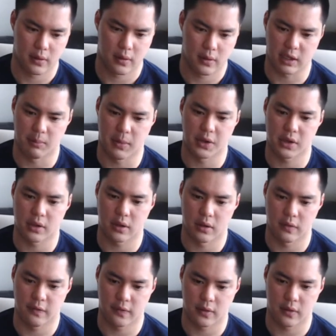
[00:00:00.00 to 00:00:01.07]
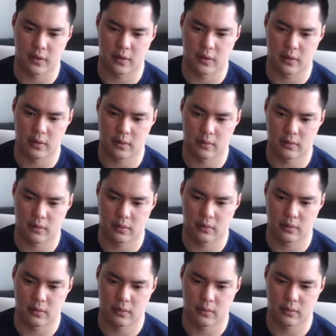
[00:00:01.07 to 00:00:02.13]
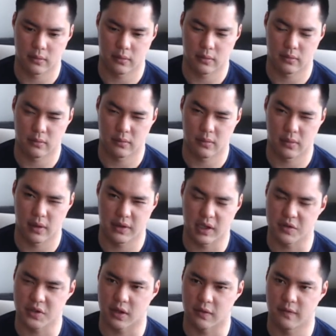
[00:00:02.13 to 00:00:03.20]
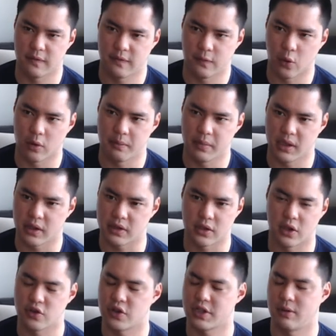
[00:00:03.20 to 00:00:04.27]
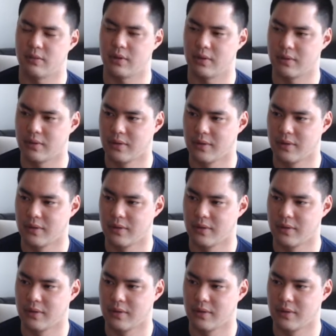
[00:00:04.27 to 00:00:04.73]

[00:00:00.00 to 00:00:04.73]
like a month ago for, I think it was like $4 billion or something.